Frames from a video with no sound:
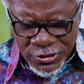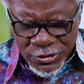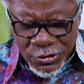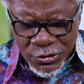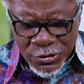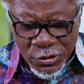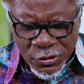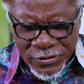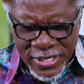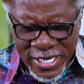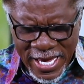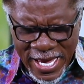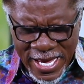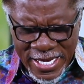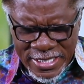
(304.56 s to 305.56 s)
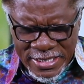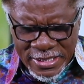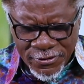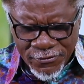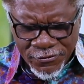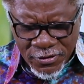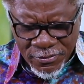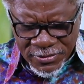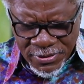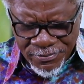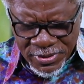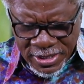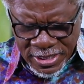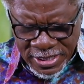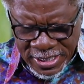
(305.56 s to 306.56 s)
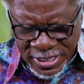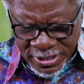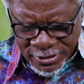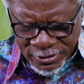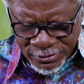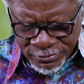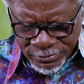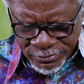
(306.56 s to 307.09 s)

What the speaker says: you know the end from the beginning.